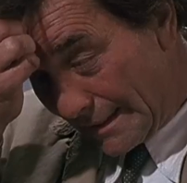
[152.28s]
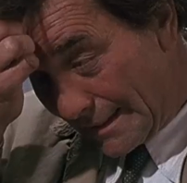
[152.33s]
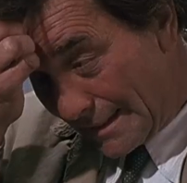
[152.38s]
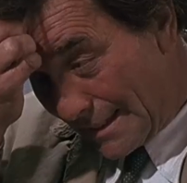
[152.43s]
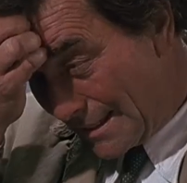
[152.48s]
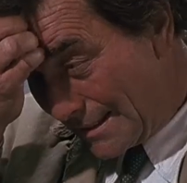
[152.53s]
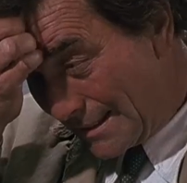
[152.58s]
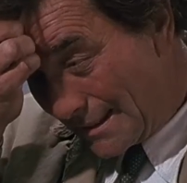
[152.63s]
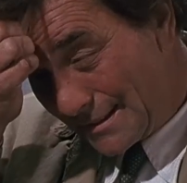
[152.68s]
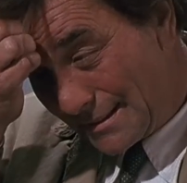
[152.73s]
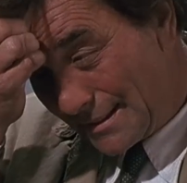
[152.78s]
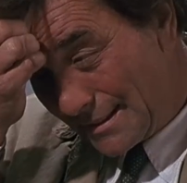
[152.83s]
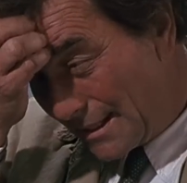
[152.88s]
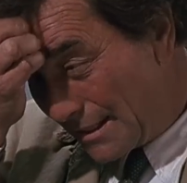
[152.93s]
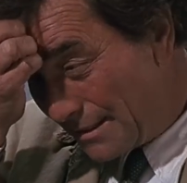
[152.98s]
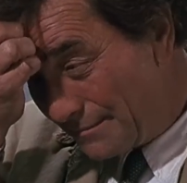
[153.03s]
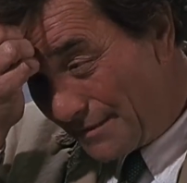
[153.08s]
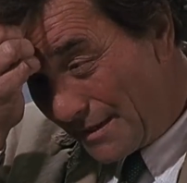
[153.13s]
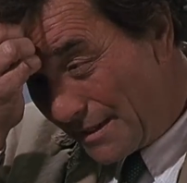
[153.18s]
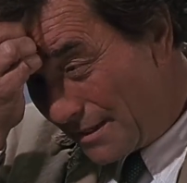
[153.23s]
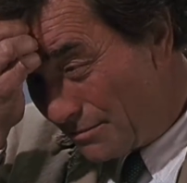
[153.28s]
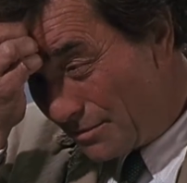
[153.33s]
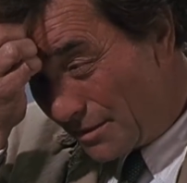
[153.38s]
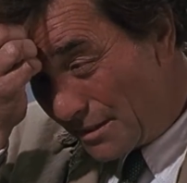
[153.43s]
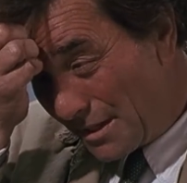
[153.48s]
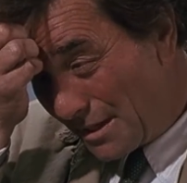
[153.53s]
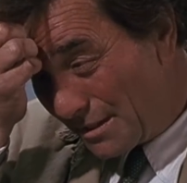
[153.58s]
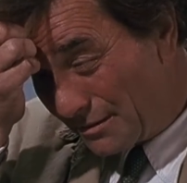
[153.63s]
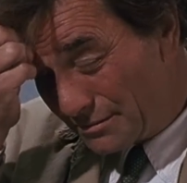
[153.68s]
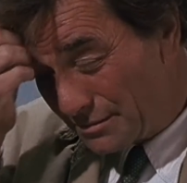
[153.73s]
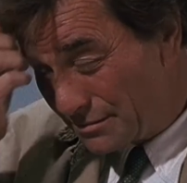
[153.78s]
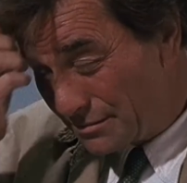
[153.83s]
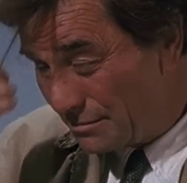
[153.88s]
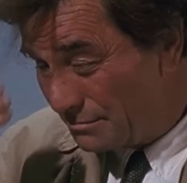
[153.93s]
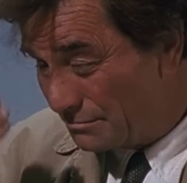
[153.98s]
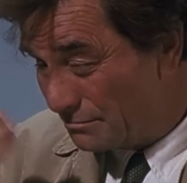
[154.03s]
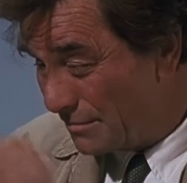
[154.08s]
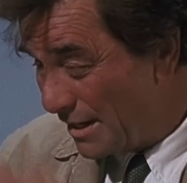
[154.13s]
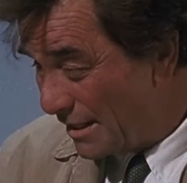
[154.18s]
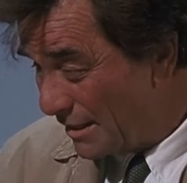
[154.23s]
Can you think of anyone else who
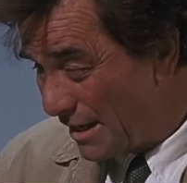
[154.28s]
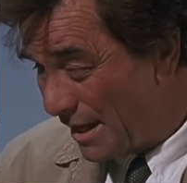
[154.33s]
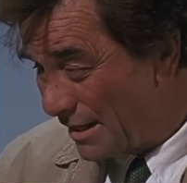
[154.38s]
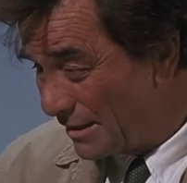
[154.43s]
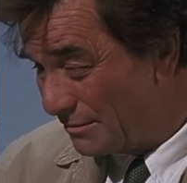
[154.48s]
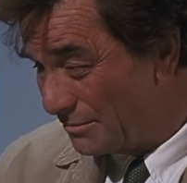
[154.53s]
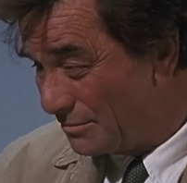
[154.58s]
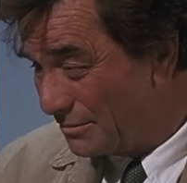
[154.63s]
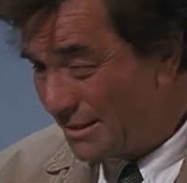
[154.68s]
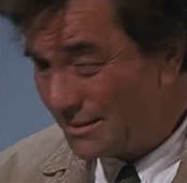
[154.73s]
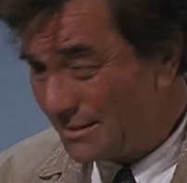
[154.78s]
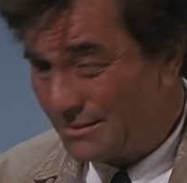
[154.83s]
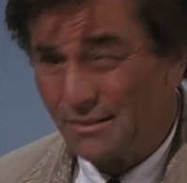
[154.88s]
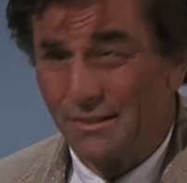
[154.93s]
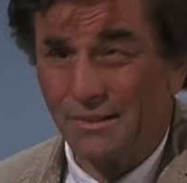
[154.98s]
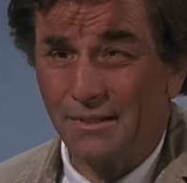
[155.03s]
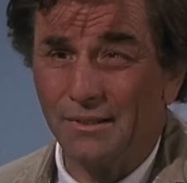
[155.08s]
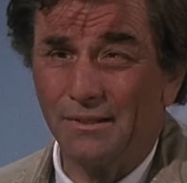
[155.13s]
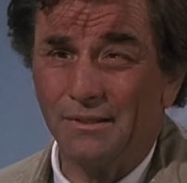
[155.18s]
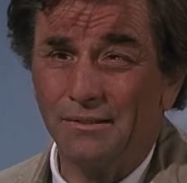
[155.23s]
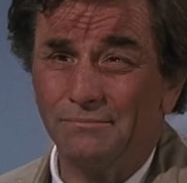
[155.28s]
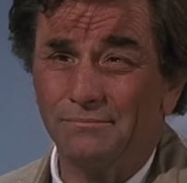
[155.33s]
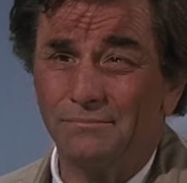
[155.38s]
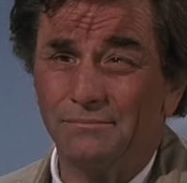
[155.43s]
might have had a reason to kill him?